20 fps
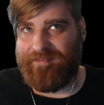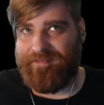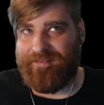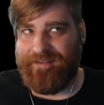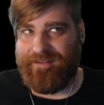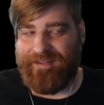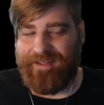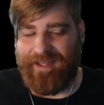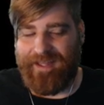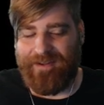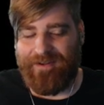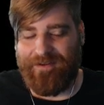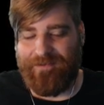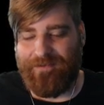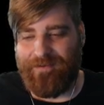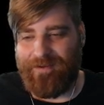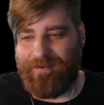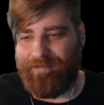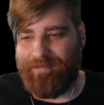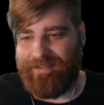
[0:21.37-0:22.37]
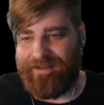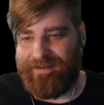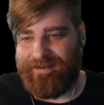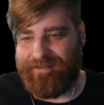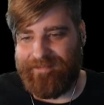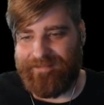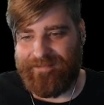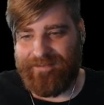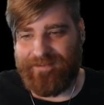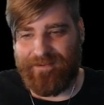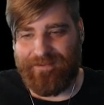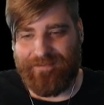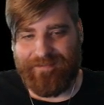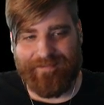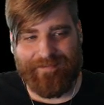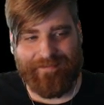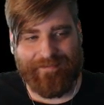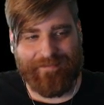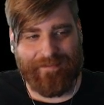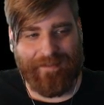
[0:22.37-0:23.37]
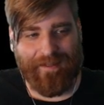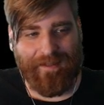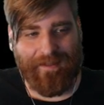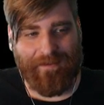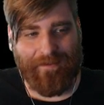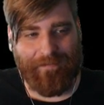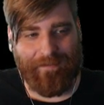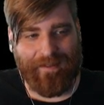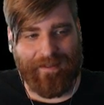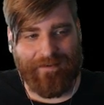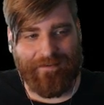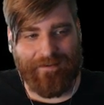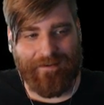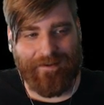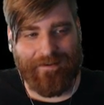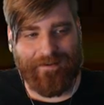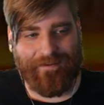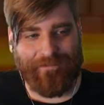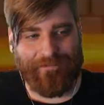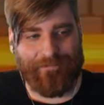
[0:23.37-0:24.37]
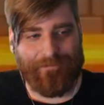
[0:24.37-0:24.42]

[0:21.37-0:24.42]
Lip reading: see how playtesting goes later on.